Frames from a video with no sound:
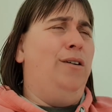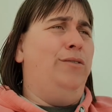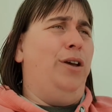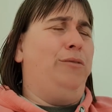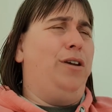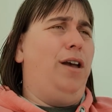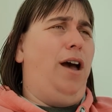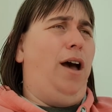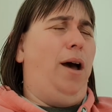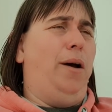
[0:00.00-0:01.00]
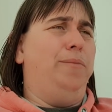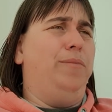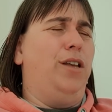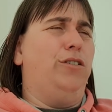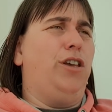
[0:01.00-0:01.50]
No, um.
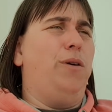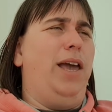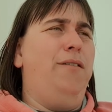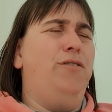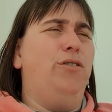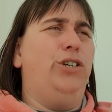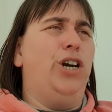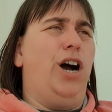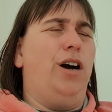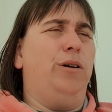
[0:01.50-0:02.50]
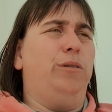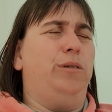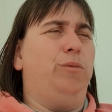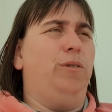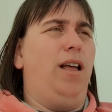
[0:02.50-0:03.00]
So if your
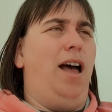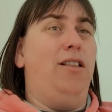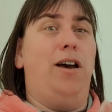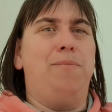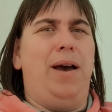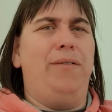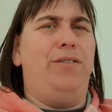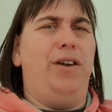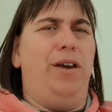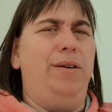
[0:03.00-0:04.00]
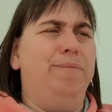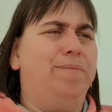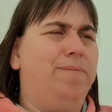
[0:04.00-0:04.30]
child, uh, like Matthew.